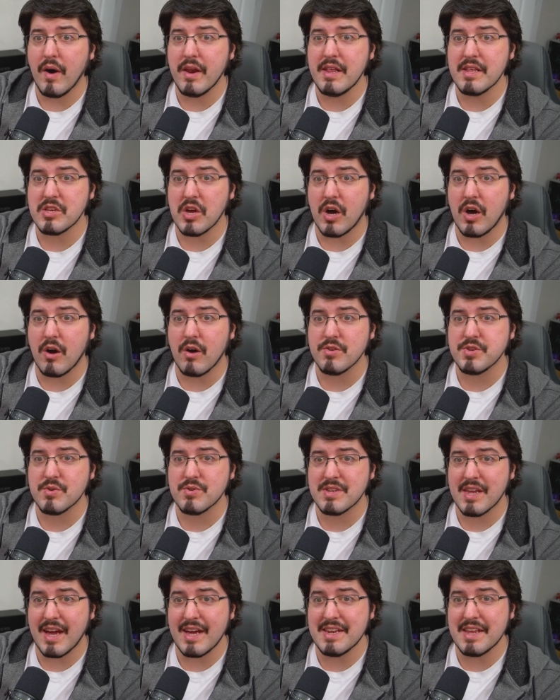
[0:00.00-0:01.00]
and it's also
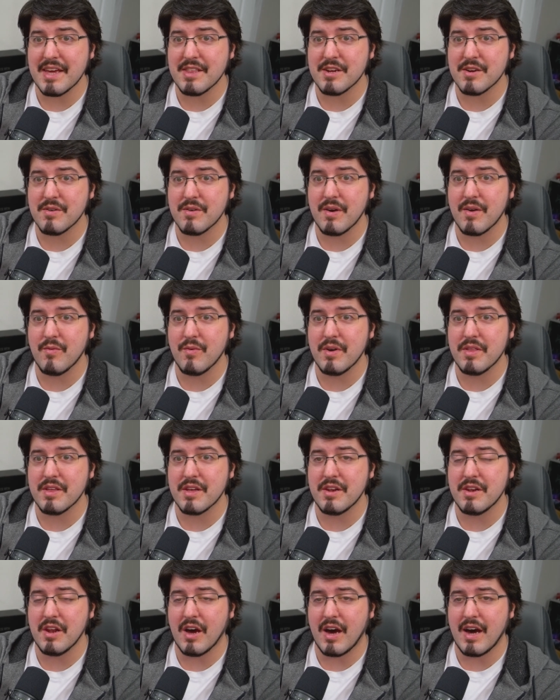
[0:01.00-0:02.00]
tied together with a
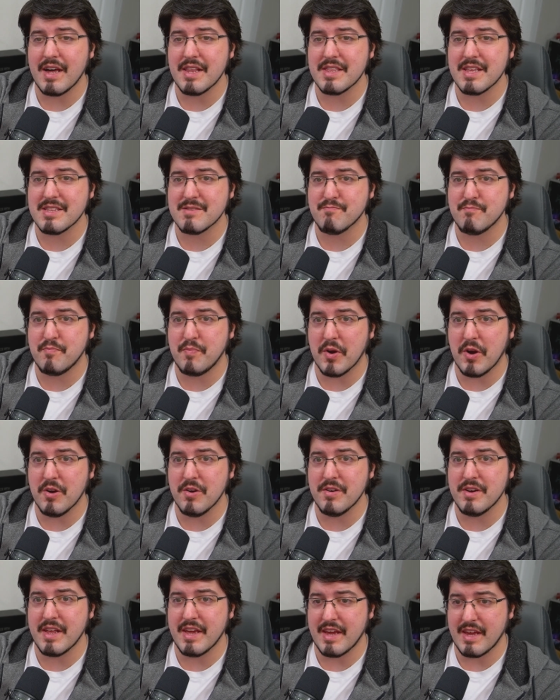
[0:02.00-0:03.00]
knot that's
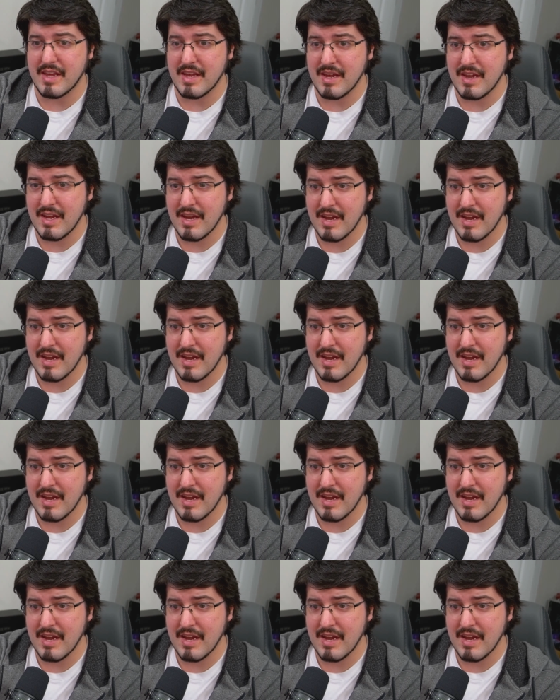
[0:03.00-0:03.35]
burning.